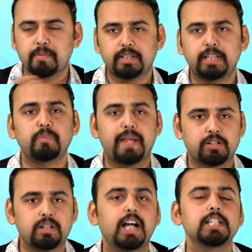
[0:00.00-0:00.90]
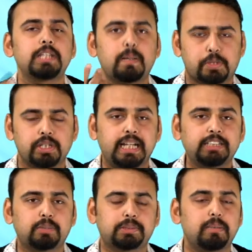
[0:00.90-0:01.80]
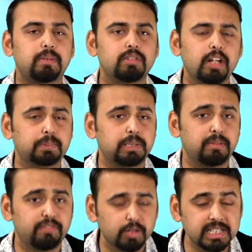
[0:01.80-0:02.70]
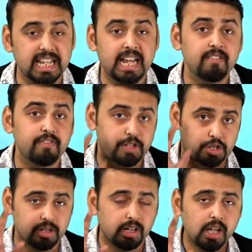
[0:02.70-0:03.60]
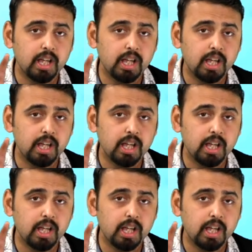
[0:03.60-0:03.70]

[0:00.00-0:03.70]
be the thing, based on assumption. That's option number three. Option number four is envision.